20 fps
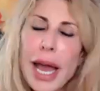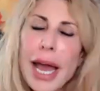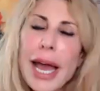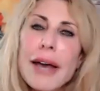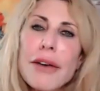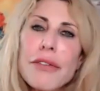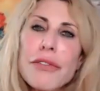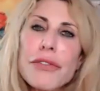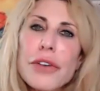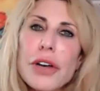
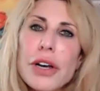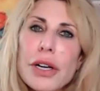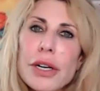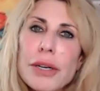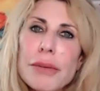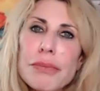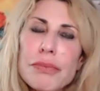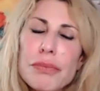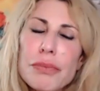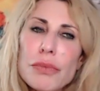have
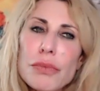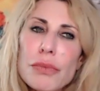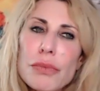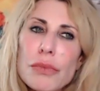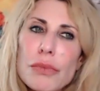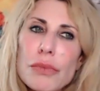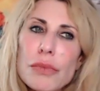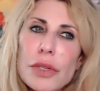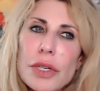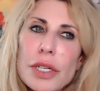um,
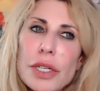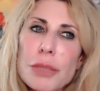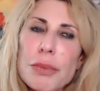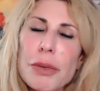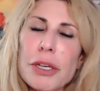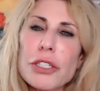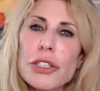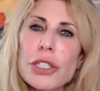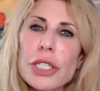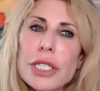
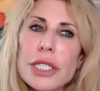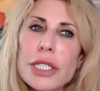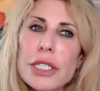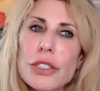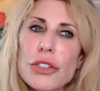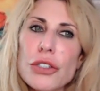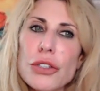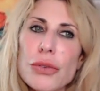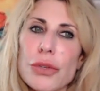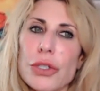especially
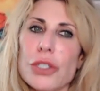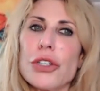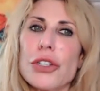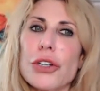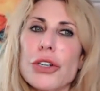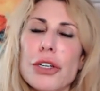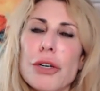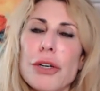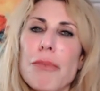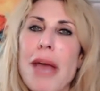since you
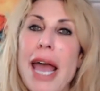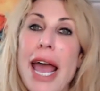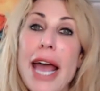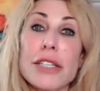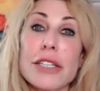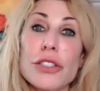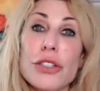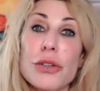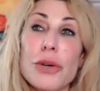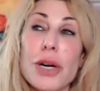returned
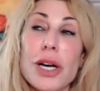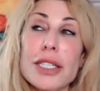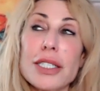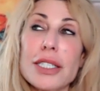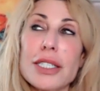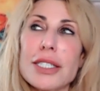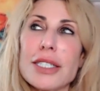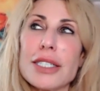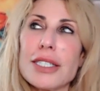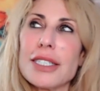back to
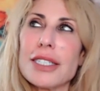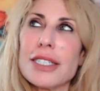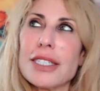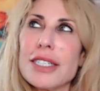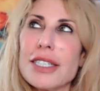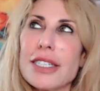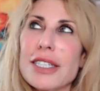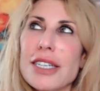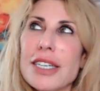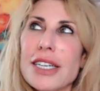us
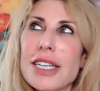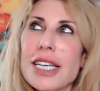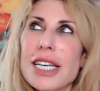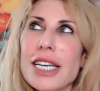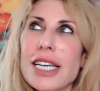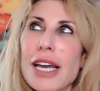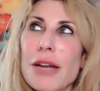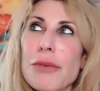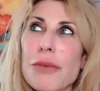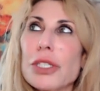
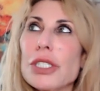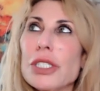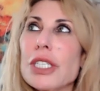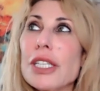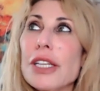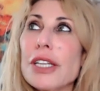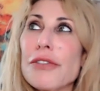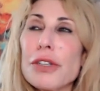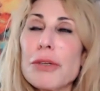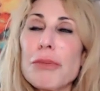and were
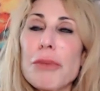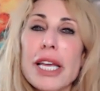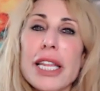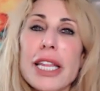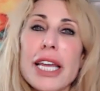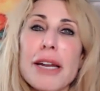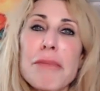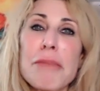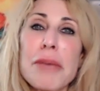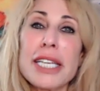delivered by
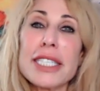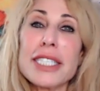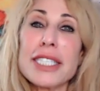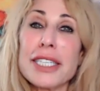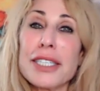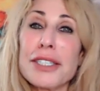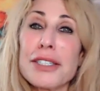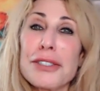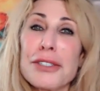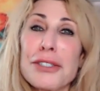that
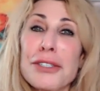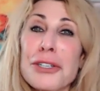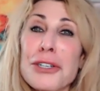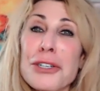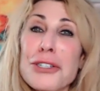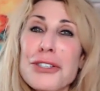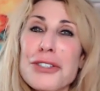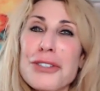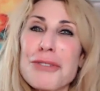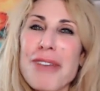amazing
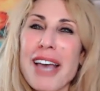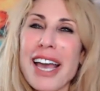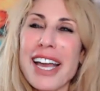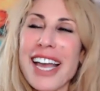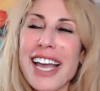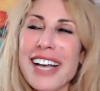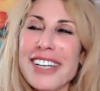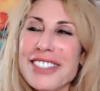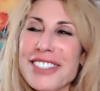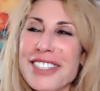nurse
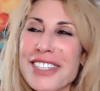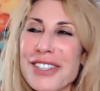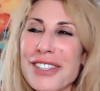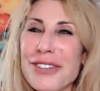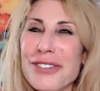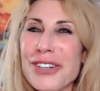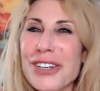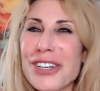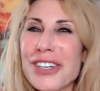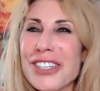back out into
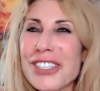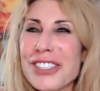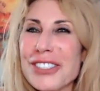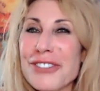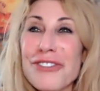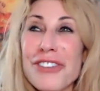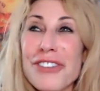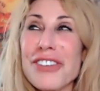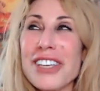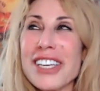the world,
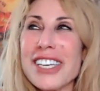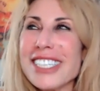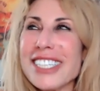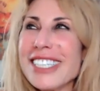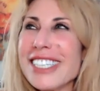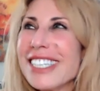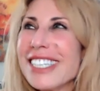mm-hmm. Vivian.